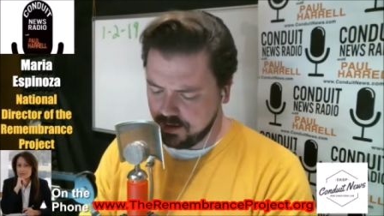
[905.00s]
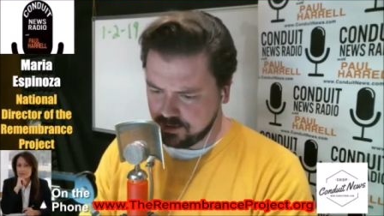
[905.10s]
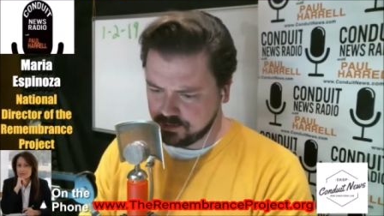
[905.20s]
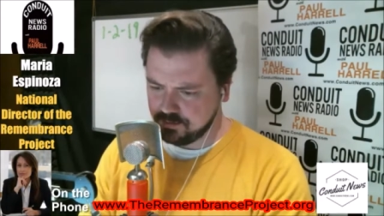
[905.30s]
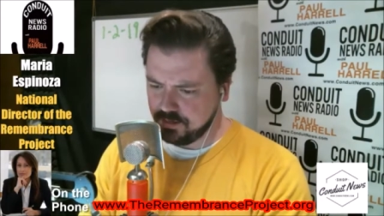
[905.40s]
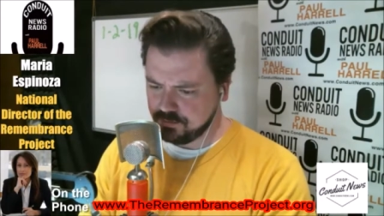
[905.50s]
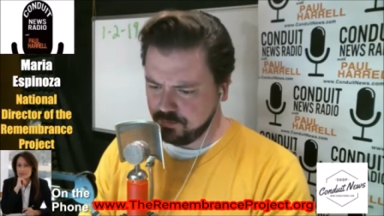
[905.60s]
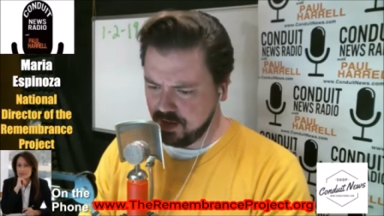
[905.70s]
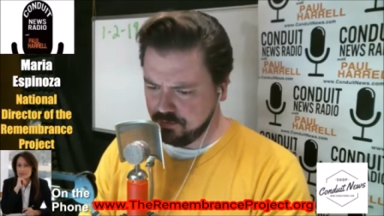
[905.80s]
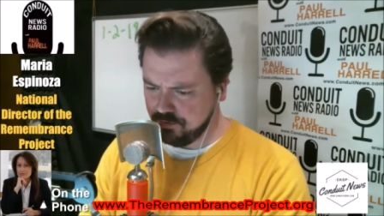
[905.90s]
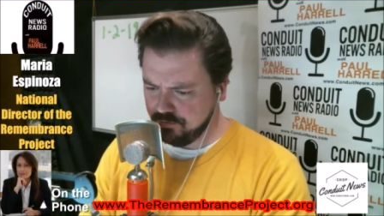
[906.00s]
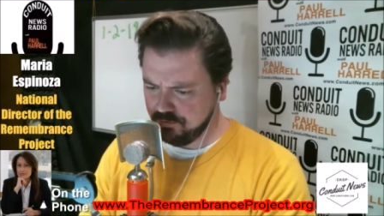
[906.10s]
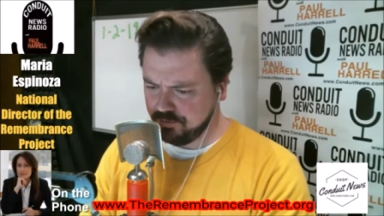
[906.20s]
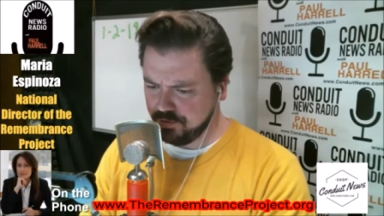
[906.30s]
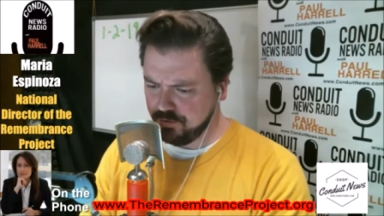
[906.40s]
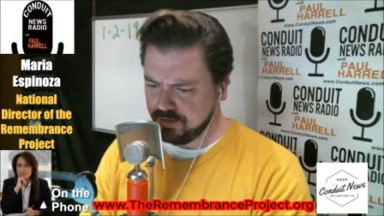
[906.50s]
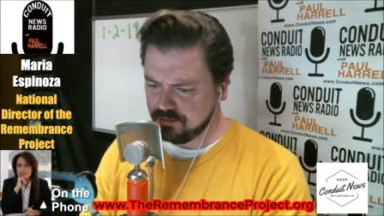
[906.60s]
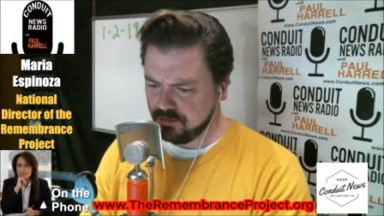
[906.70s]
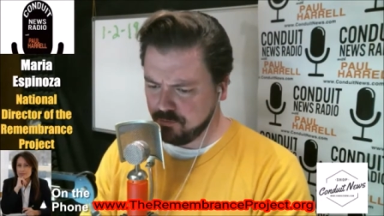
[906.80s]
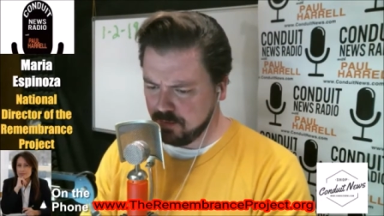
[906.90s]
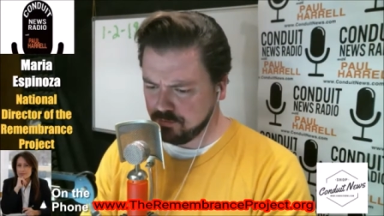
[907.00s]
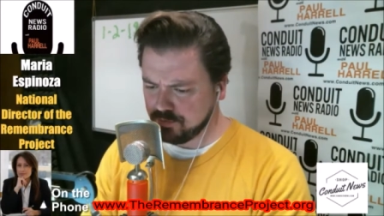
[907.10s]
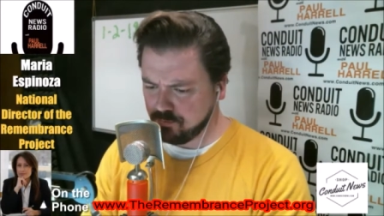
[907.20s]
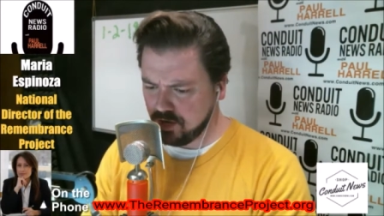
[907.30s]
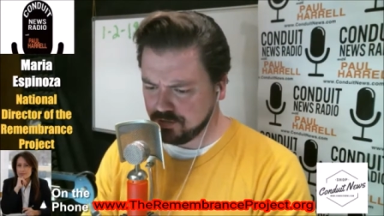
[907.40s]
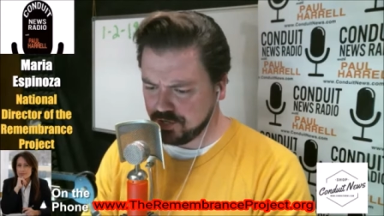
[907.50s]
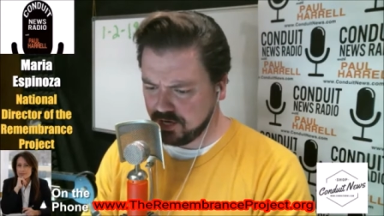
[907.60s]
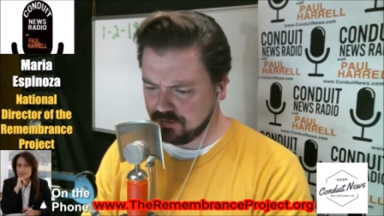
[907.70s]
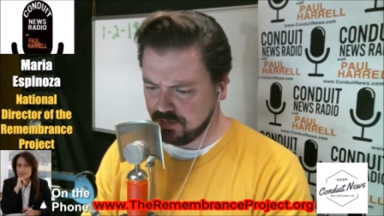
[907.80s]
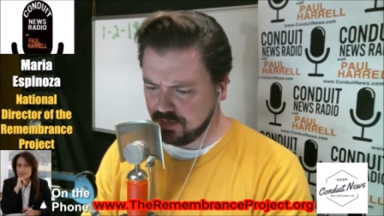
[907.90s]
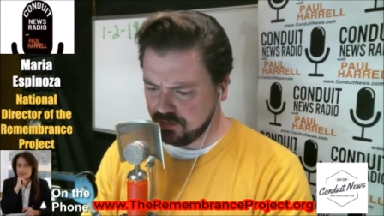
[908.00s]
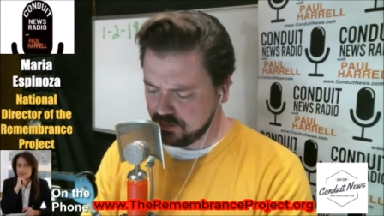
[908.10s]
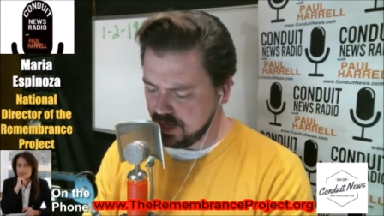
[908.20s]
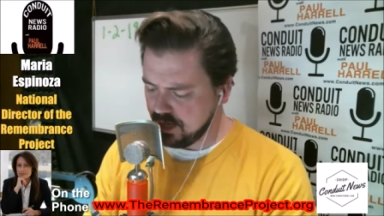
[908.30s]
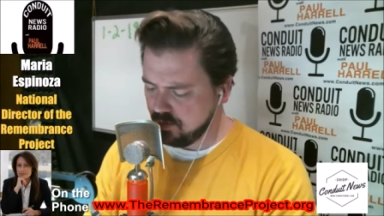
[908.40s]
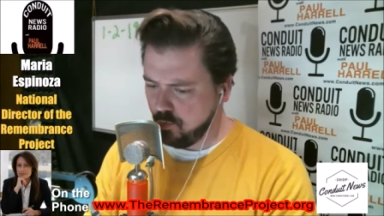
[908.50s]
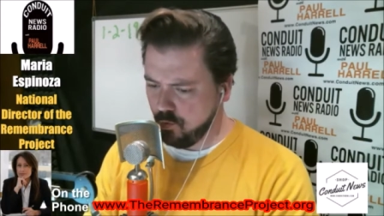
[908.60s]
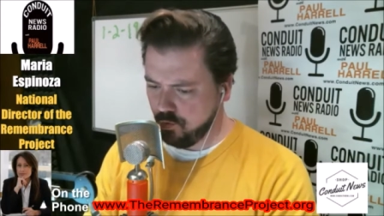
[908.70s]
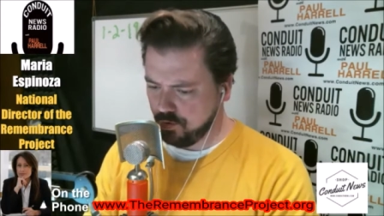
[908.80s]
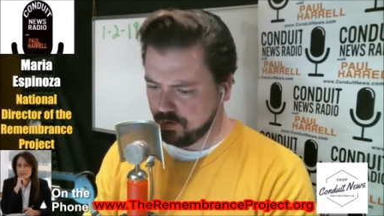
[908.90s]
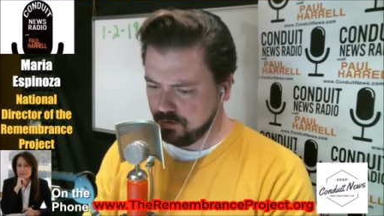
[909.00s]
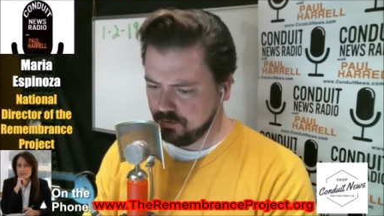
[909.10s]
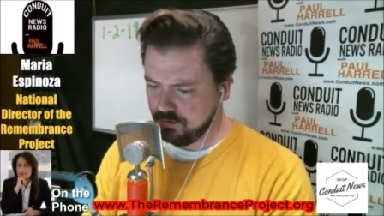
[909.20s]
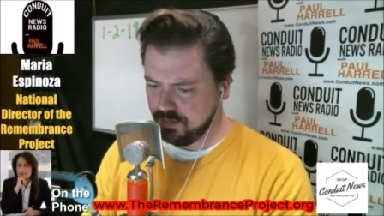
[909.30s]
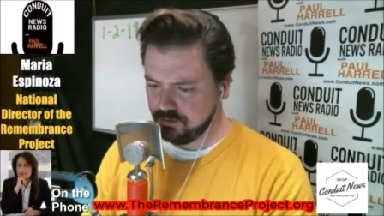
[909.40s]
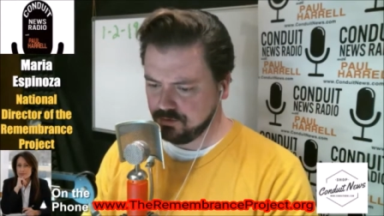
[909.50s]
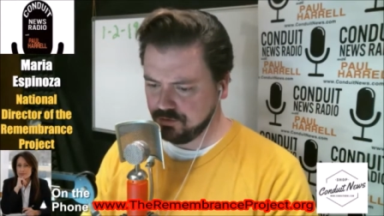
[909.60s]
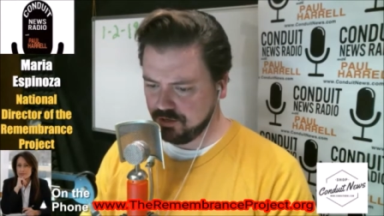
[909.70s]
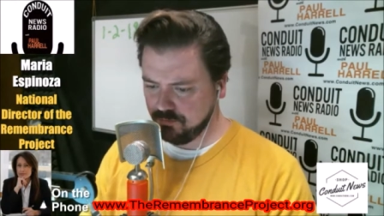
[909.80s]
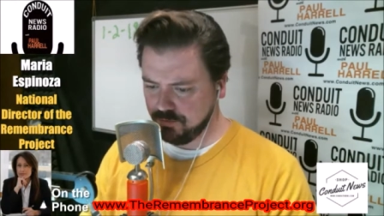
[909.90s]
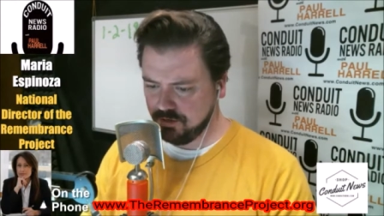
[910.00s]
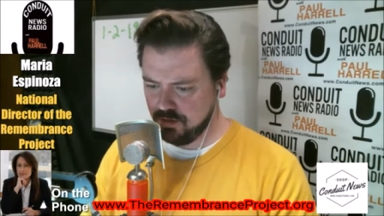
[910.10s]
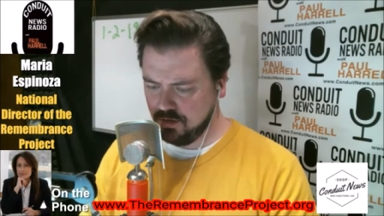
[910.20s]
Yes, yes, ma'am. You too. It's the RememberanceProject .org, ladies and gentlemen.